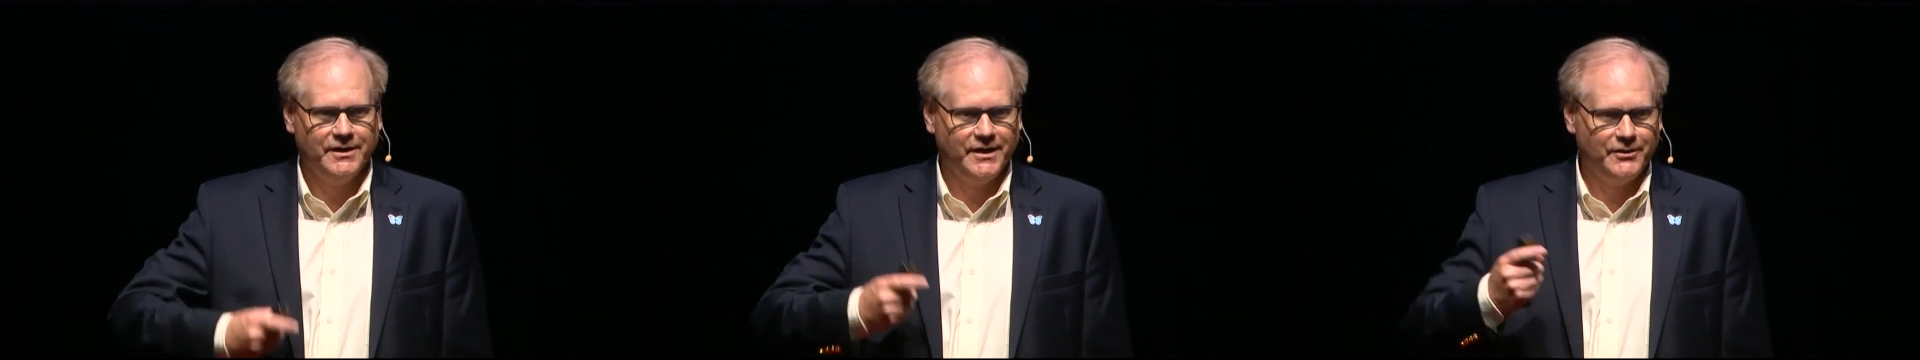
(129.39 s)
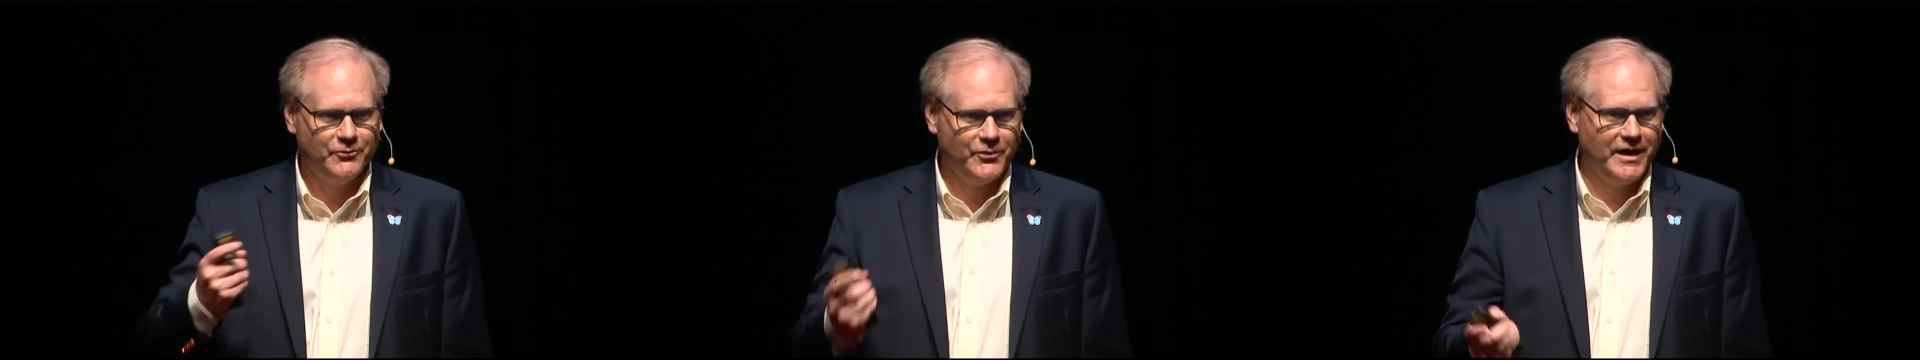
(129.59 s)

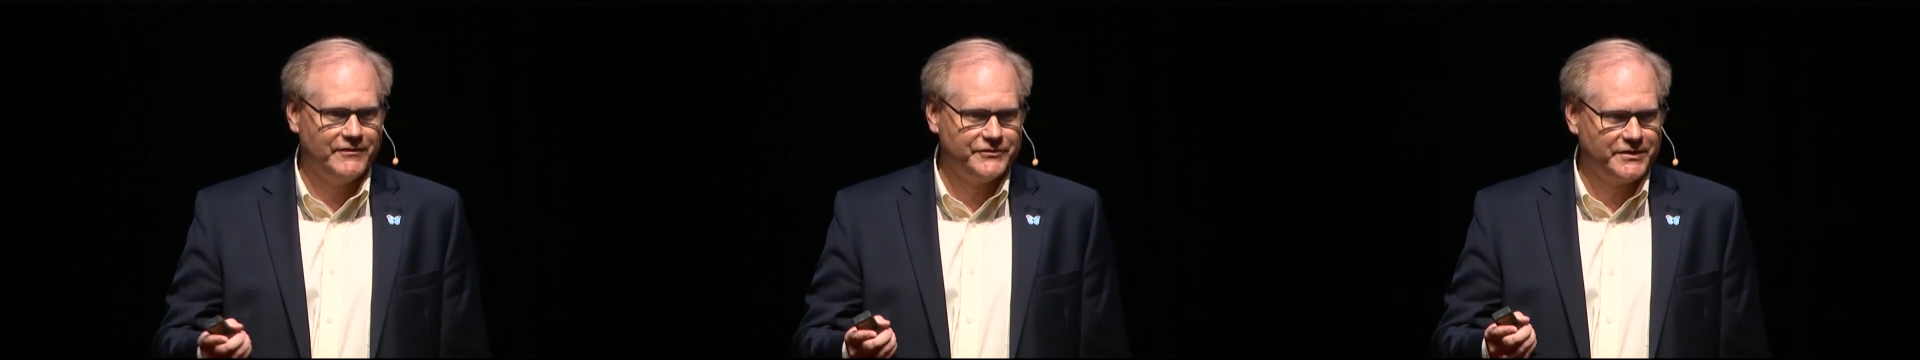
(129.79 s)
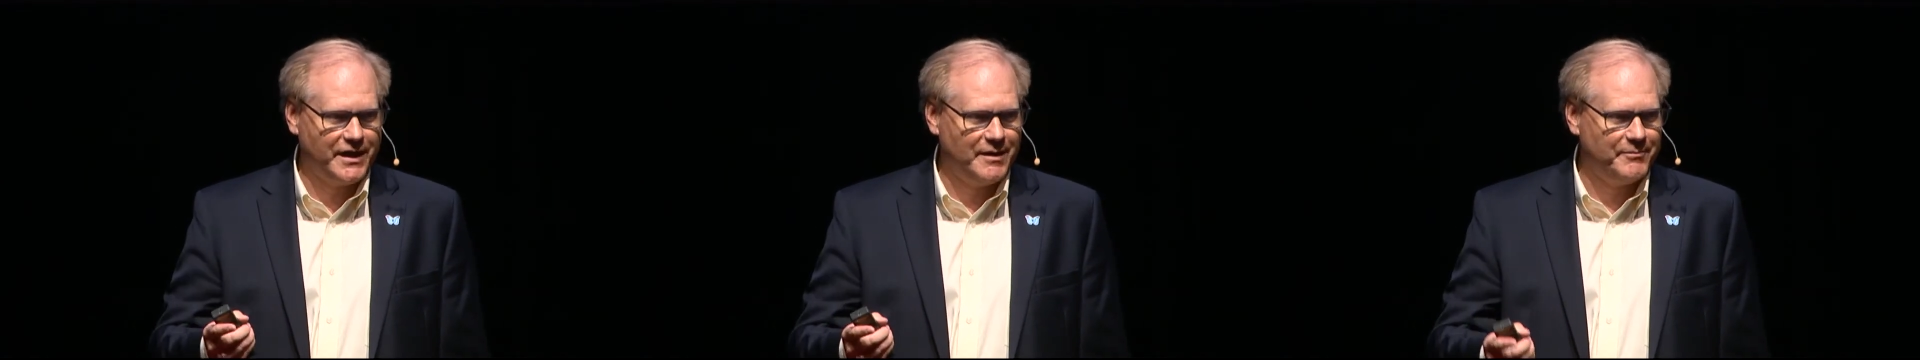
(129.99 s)
It
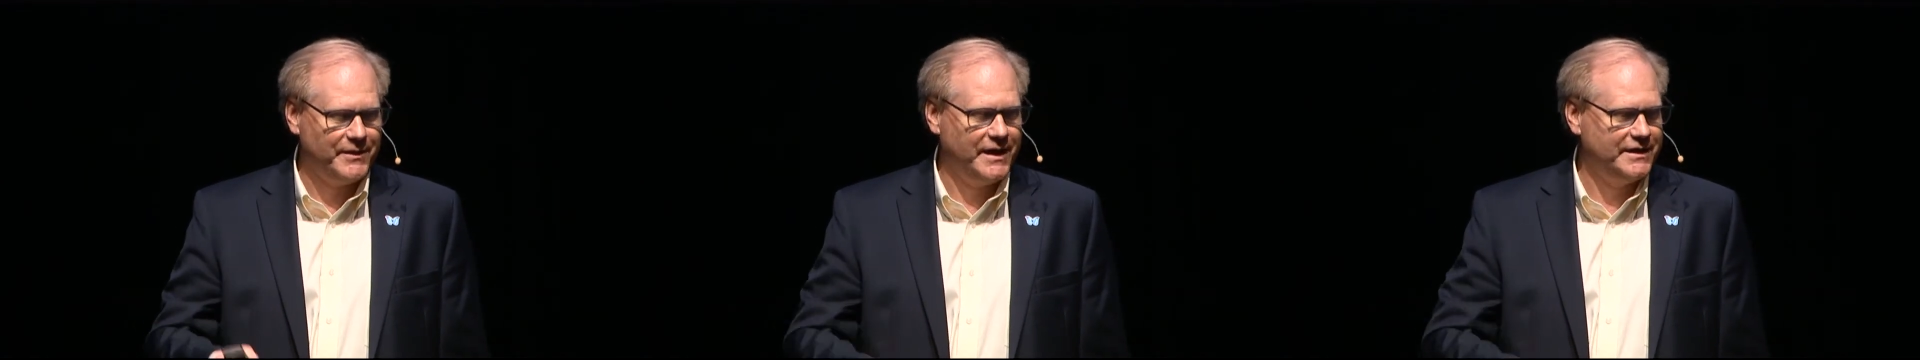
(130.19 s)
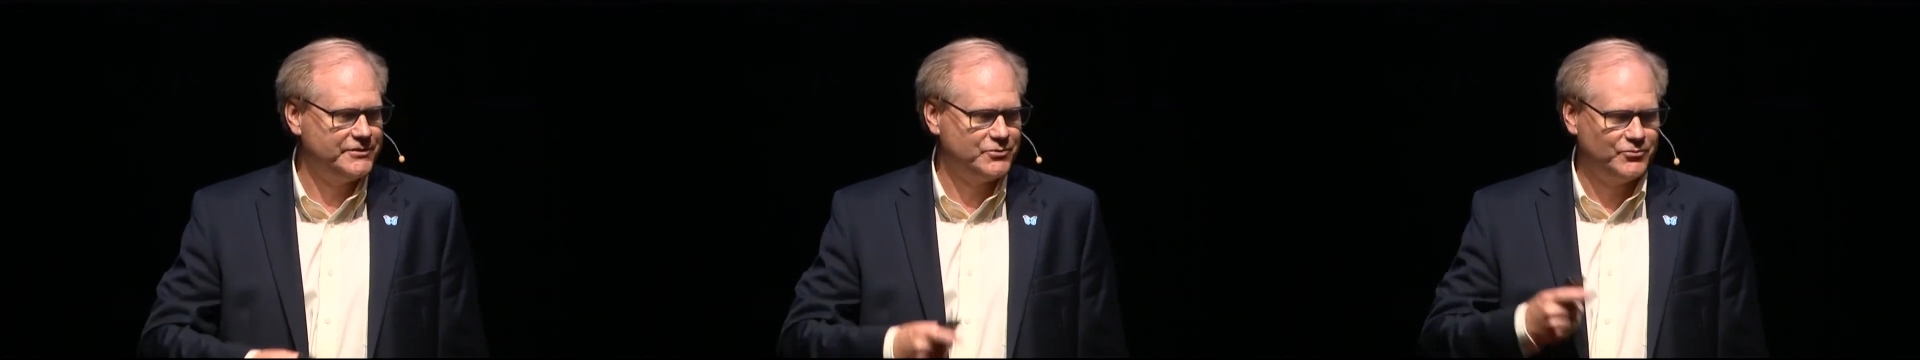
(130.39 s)
revs up,
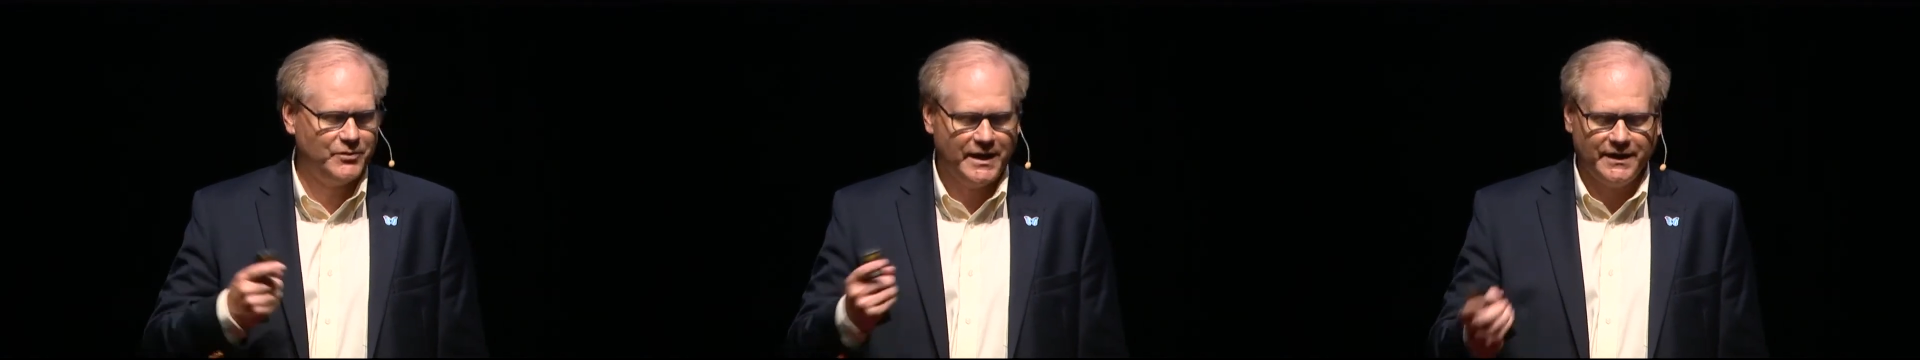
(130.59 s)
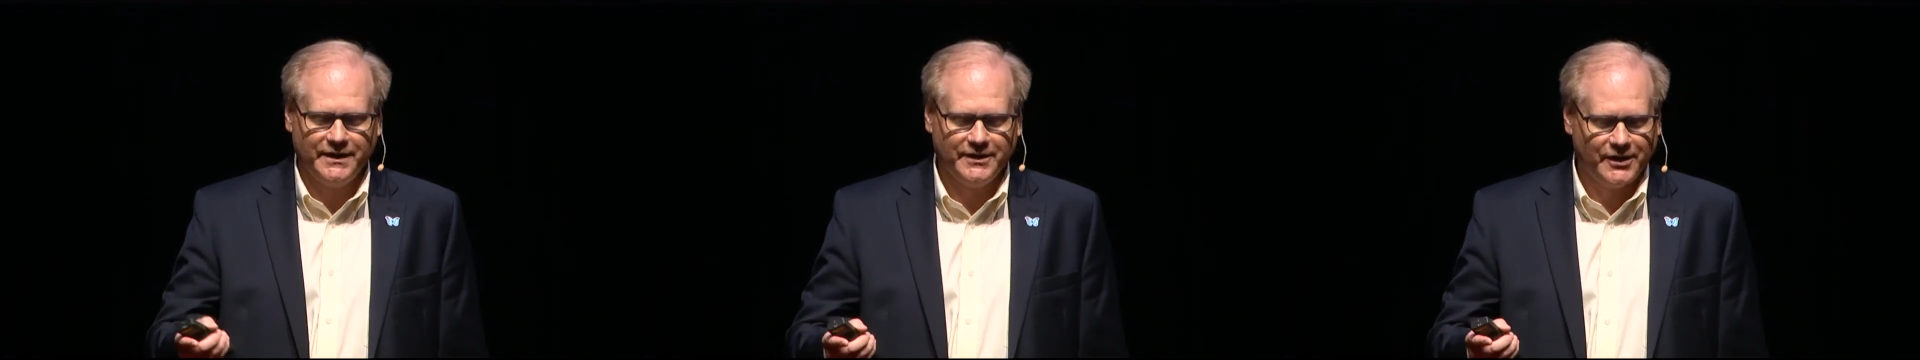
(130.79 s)
and it's
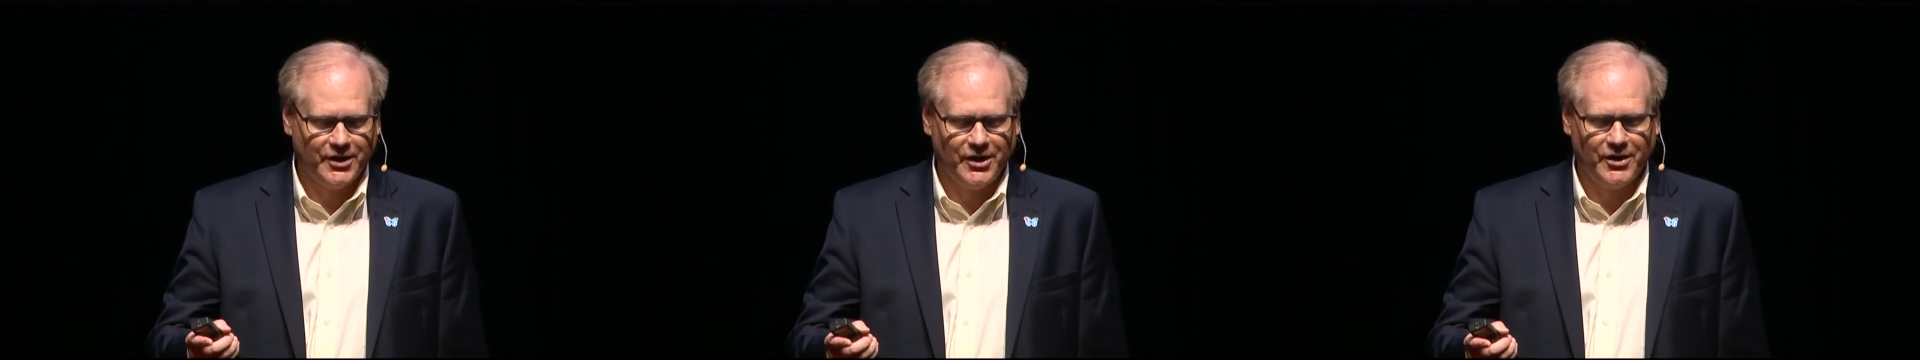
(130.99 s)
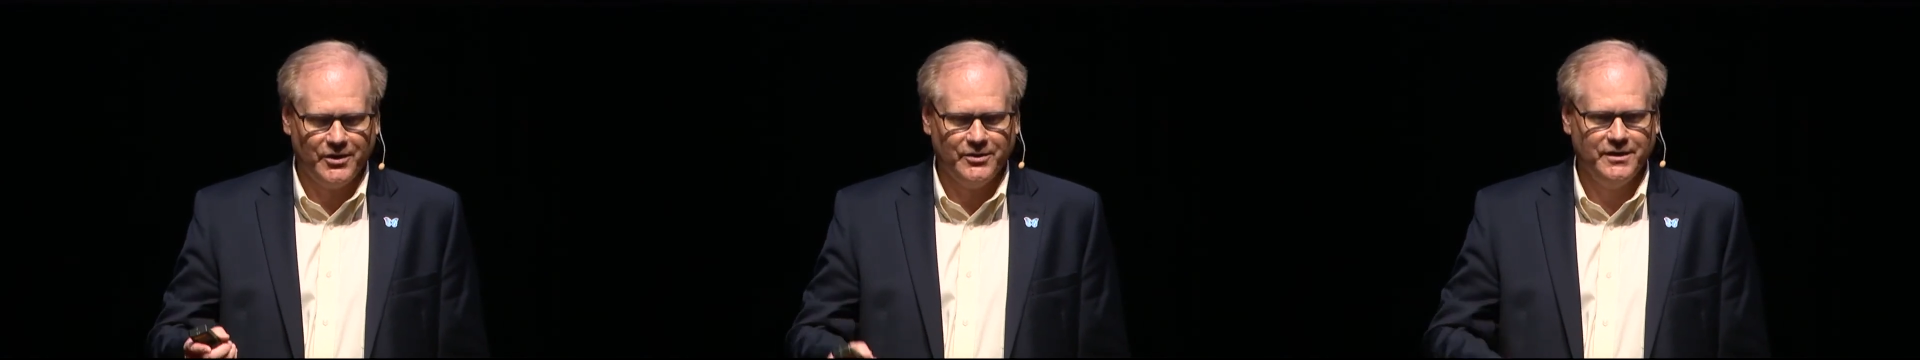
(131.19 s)
ready to
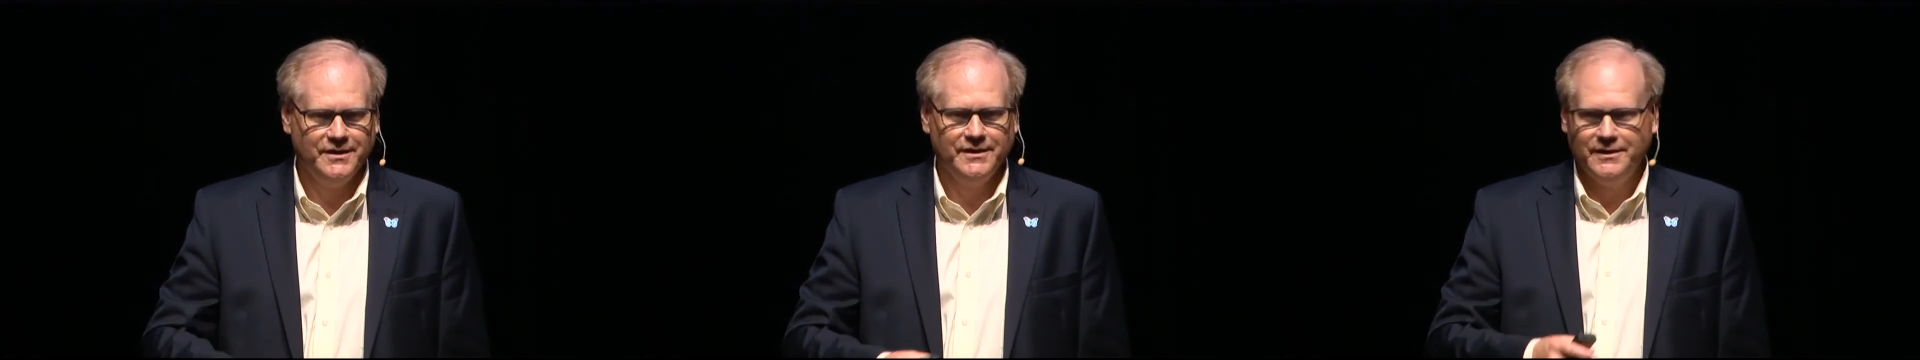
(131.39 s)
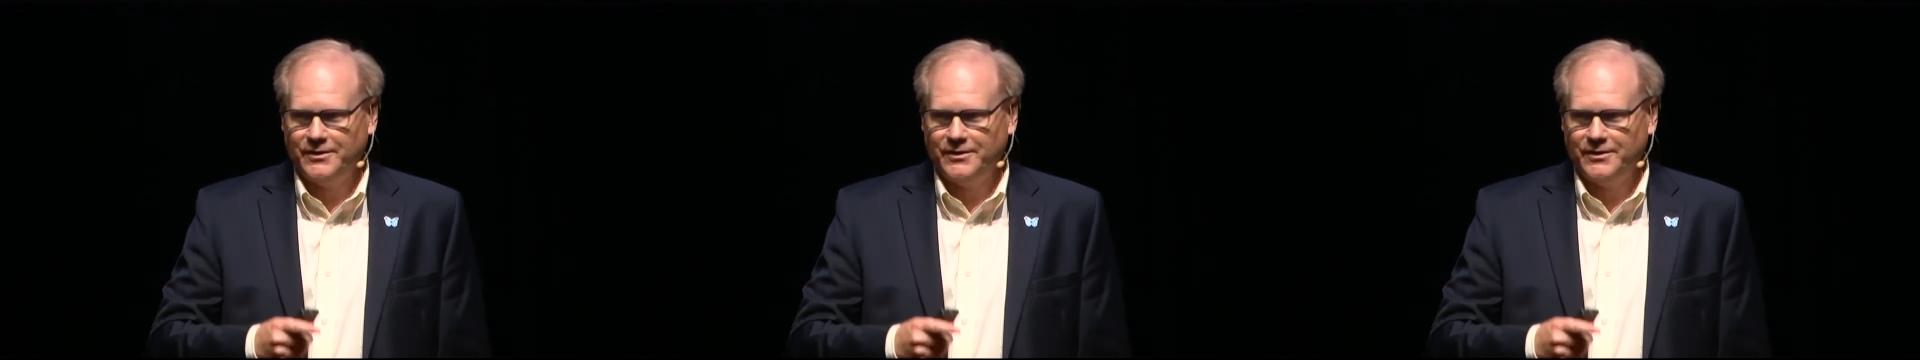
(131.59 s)
go